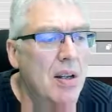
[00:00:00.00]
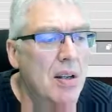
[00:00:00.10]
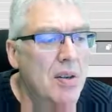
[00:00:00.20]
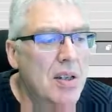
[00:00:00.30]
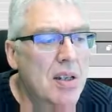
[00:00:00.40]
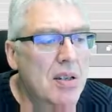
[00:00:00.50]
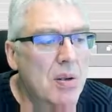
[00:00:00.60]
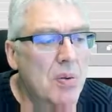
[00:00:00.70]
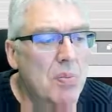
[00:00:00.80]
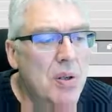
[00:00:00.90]
This is
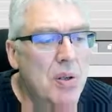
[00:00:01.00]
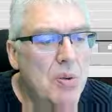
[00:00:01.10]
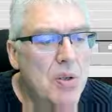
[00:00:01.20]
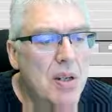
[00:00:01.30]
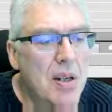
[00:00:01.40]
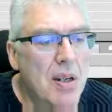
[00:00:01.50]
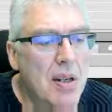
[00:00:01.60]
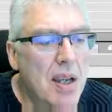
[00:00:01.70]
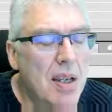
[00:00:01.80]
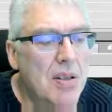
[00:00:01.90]
going to be used in
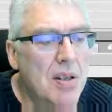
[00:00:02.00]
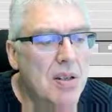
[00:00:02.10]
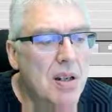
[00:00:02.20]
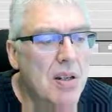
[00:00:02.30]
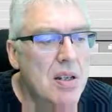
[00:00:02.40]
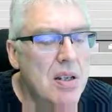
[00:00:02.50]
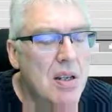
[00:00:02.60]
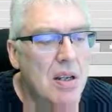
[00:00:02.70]
an exercise